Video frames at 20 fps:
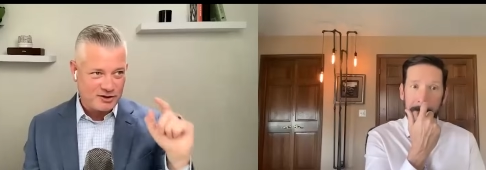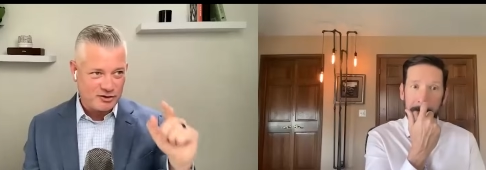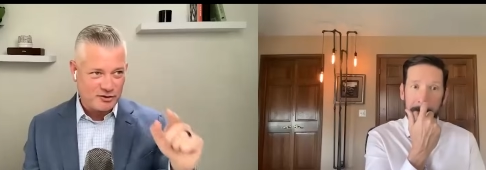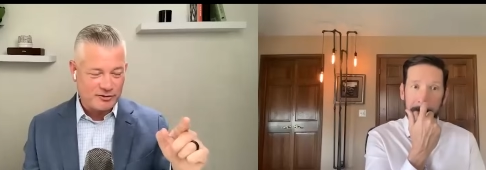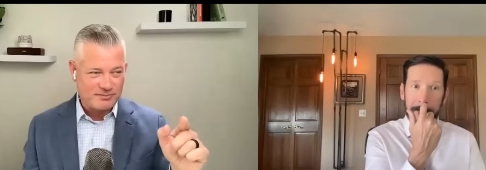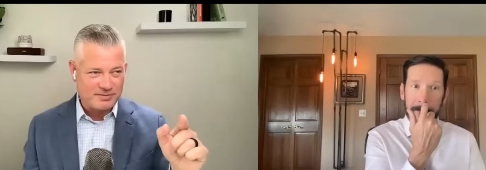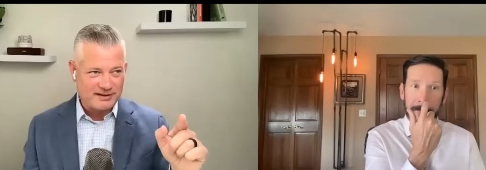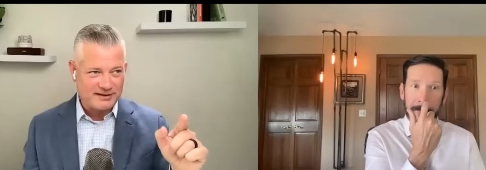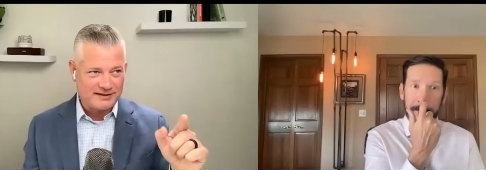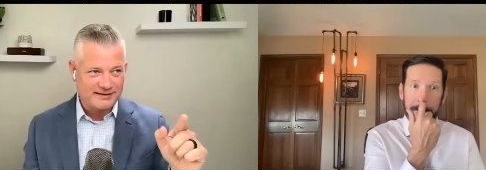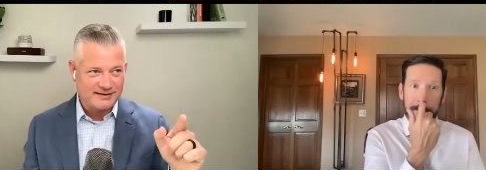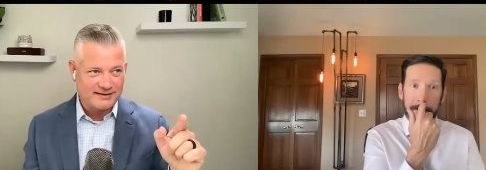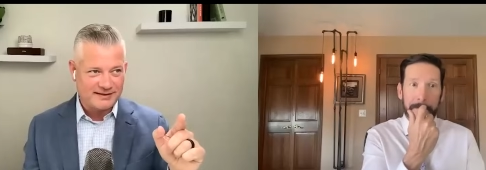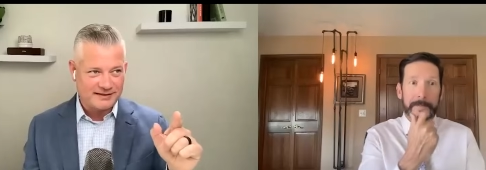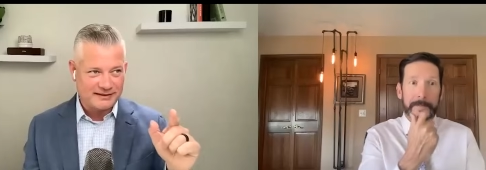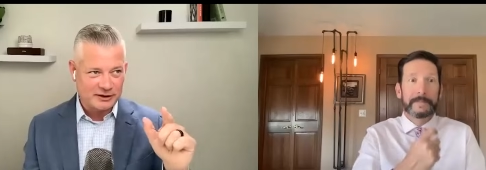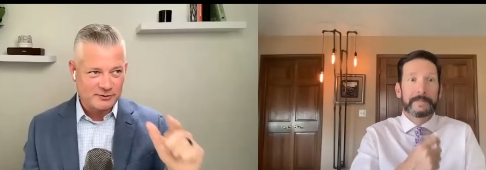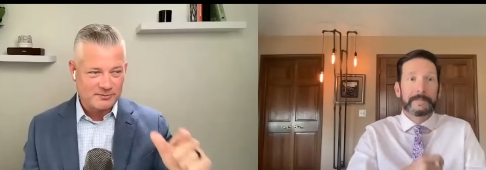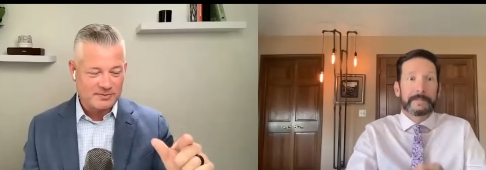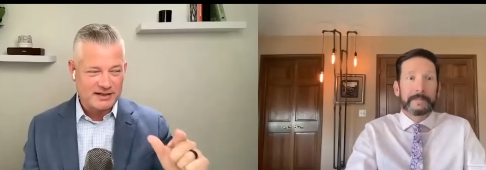Speaker 1: you about
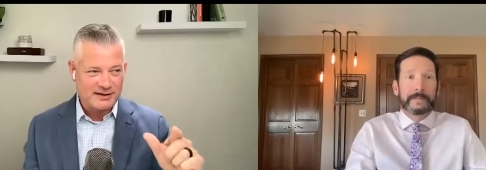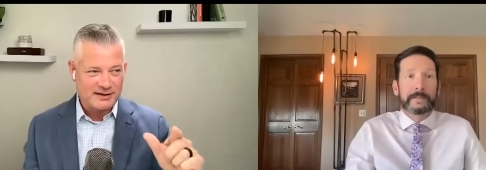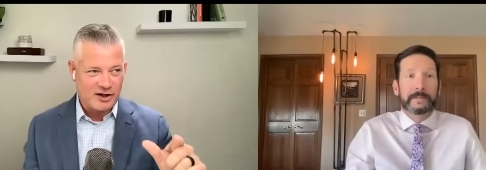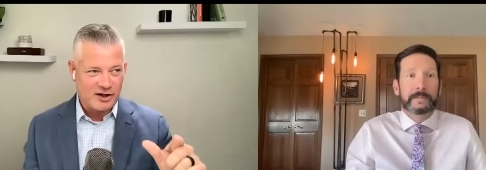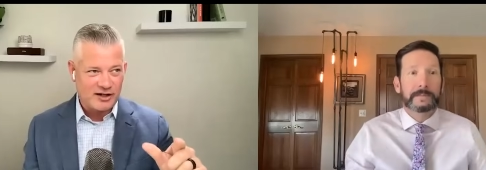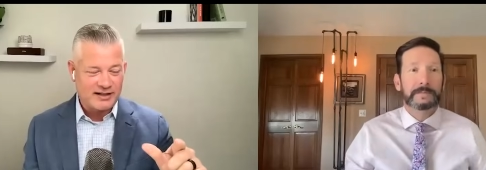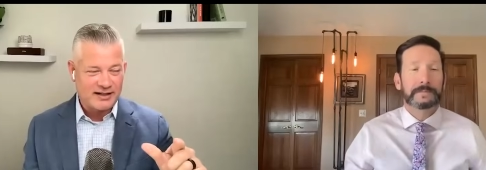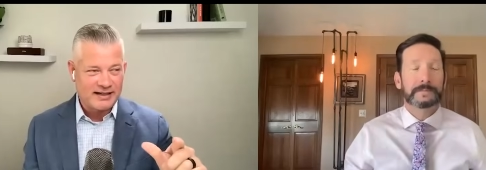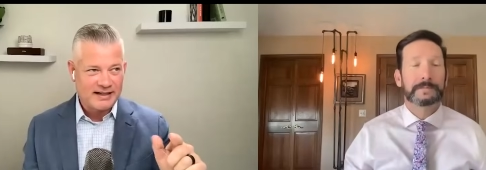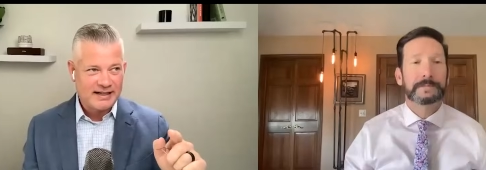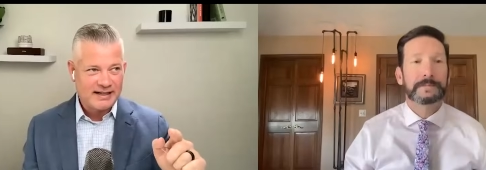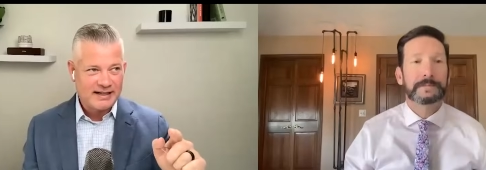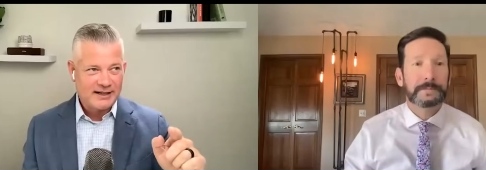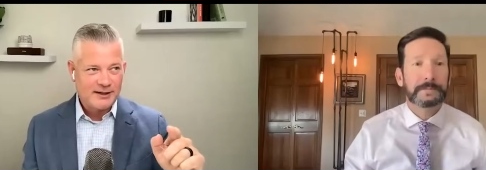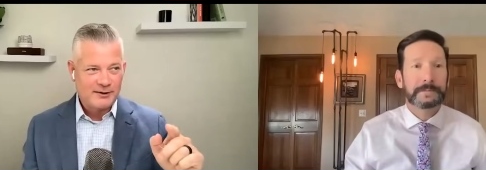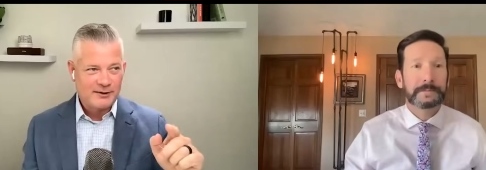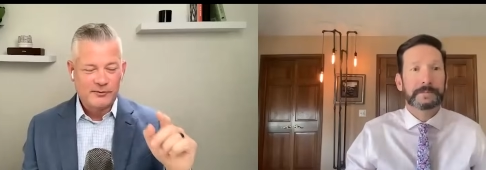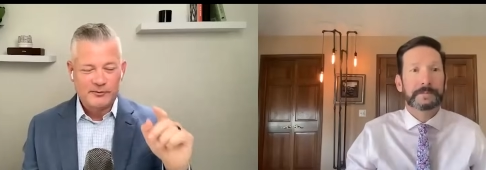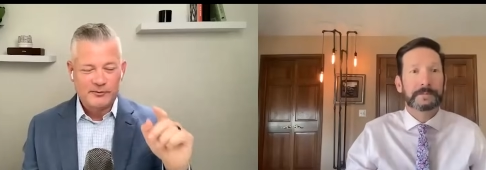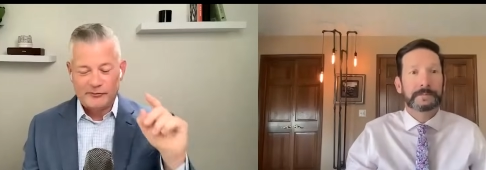a little bit on.
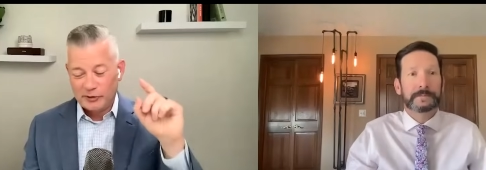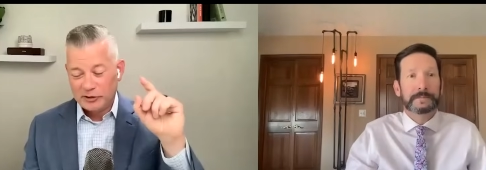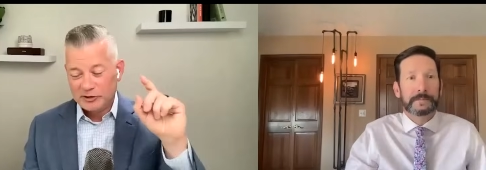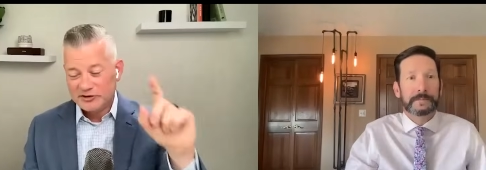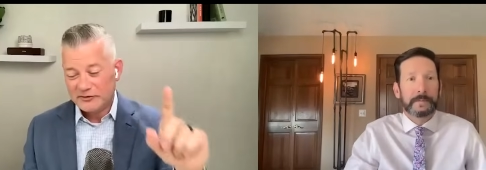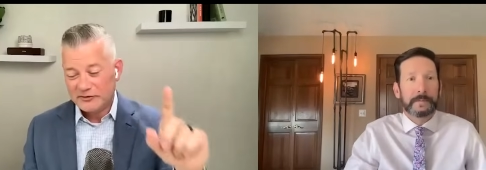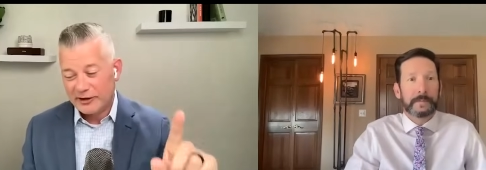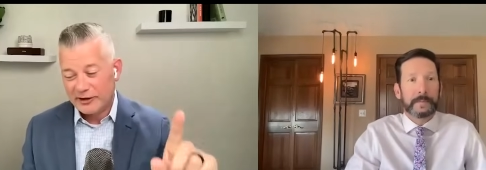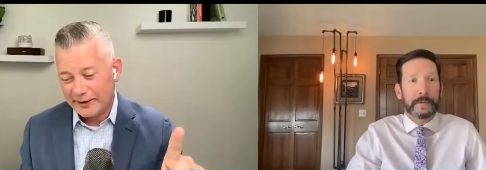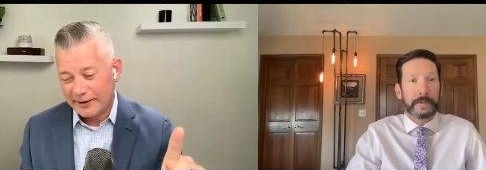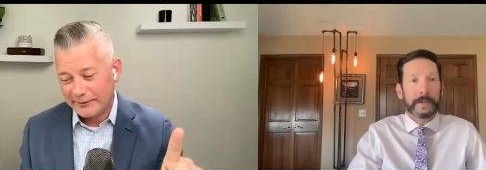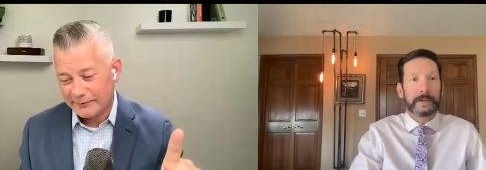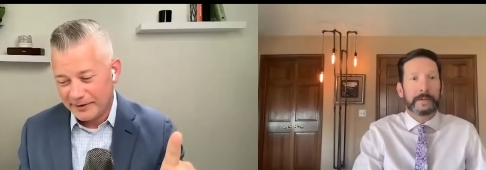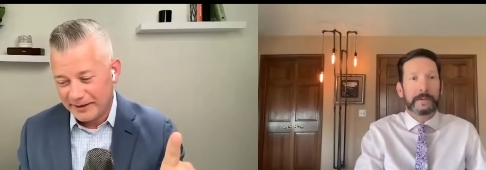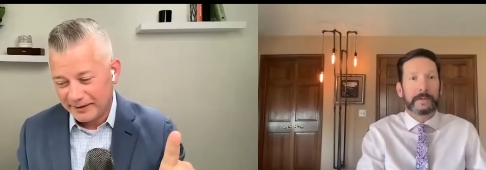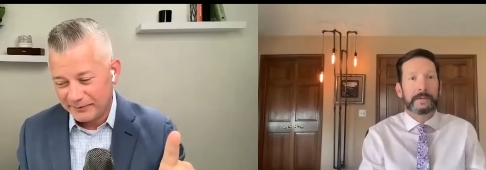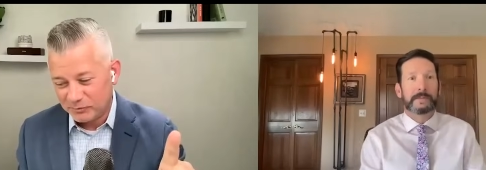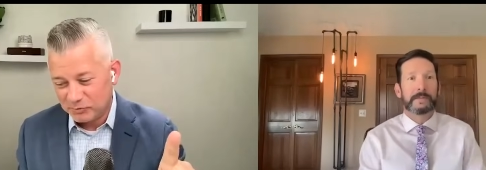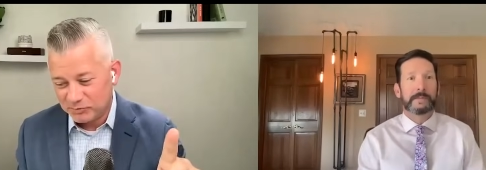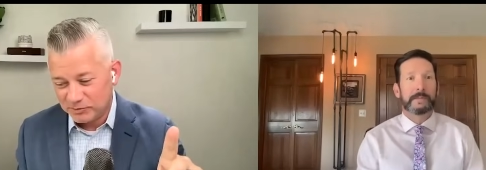First of all, I
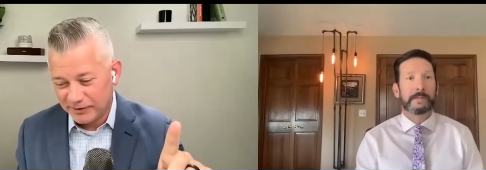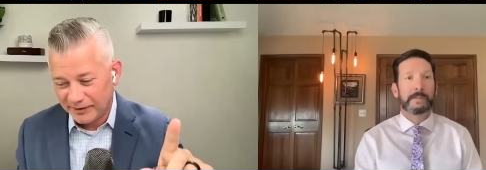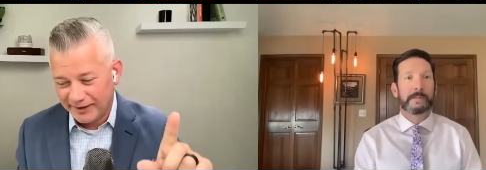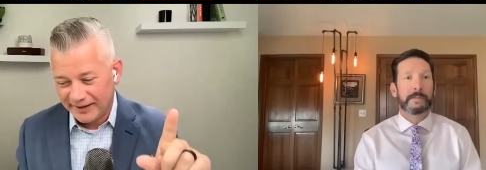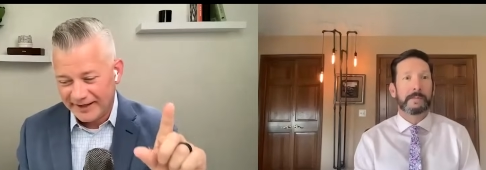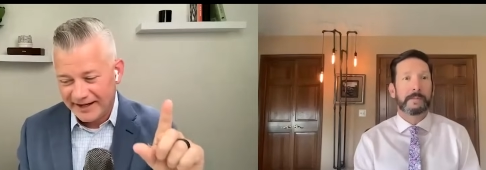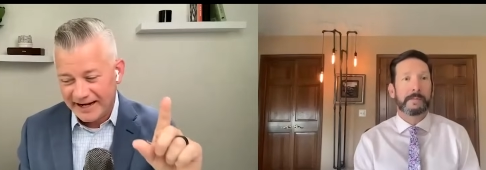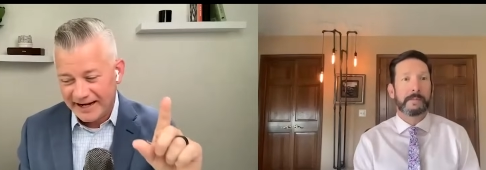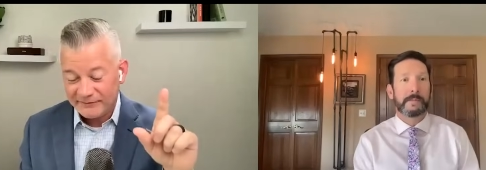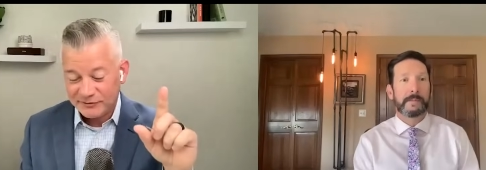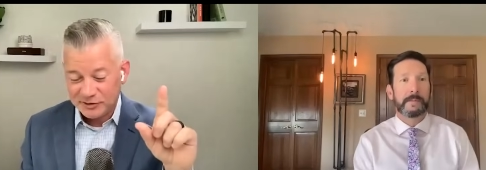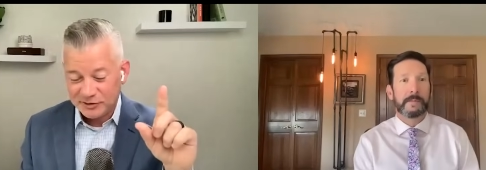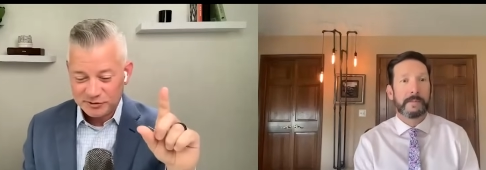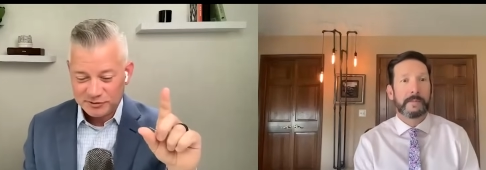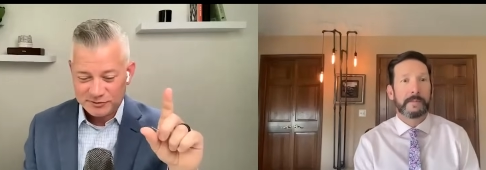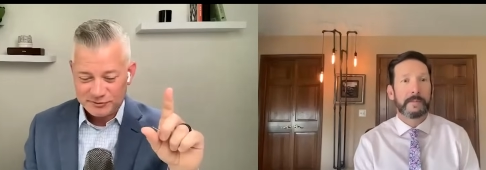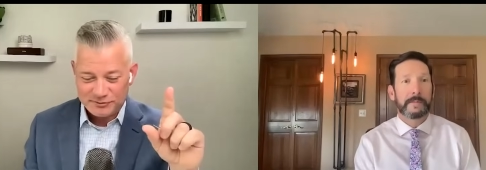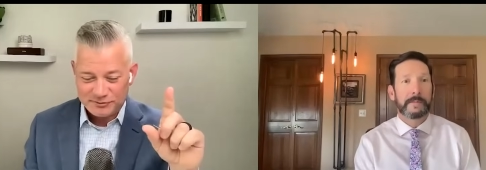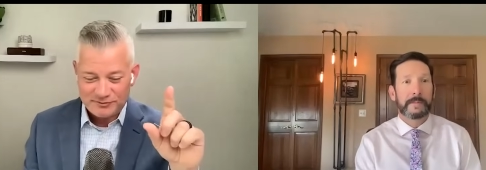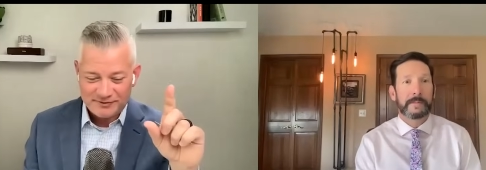I, I have
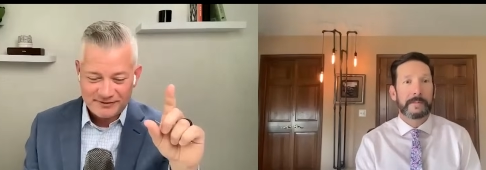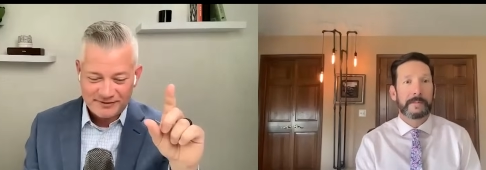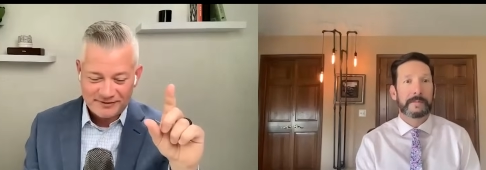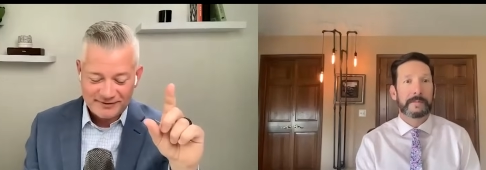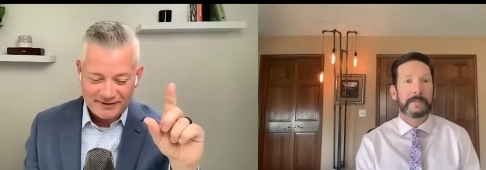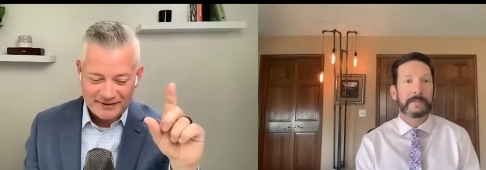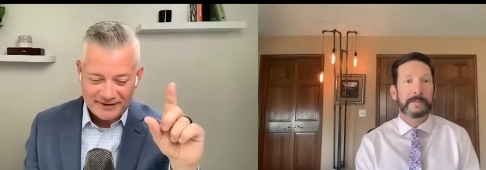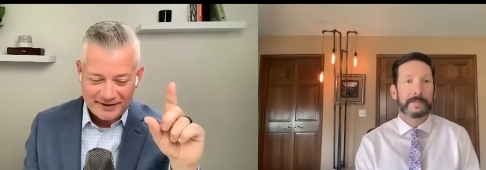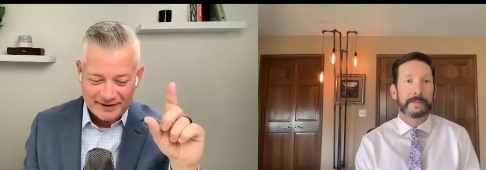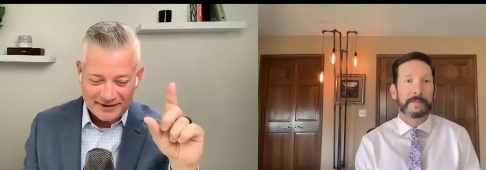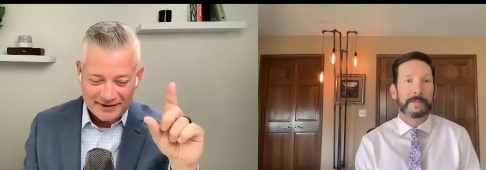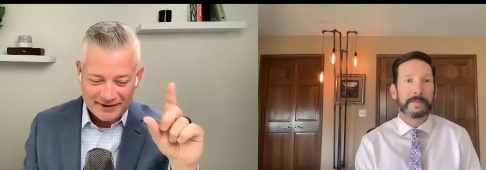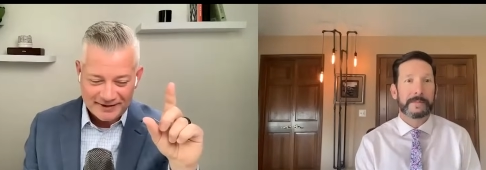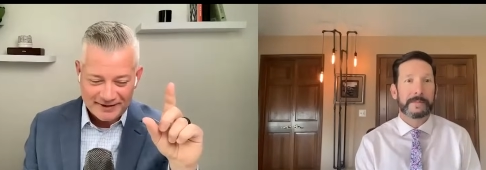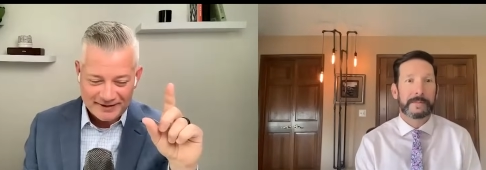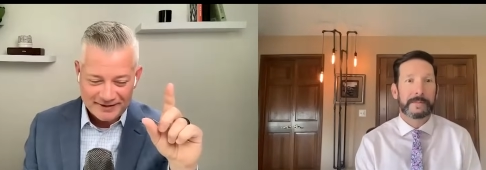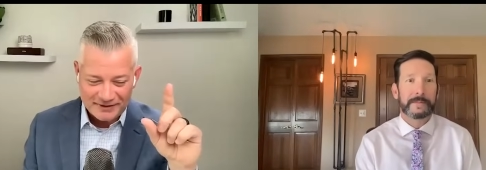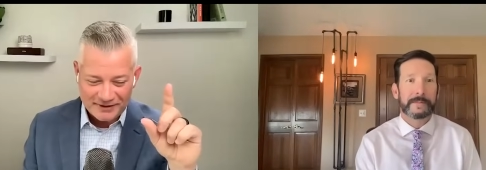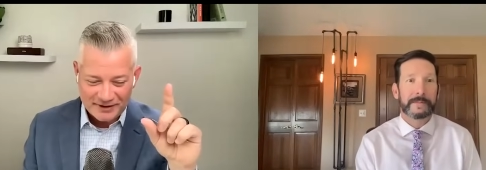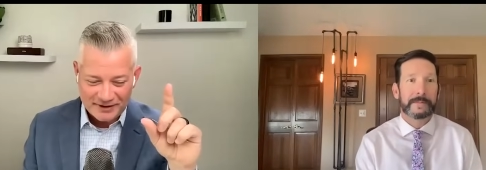to uh,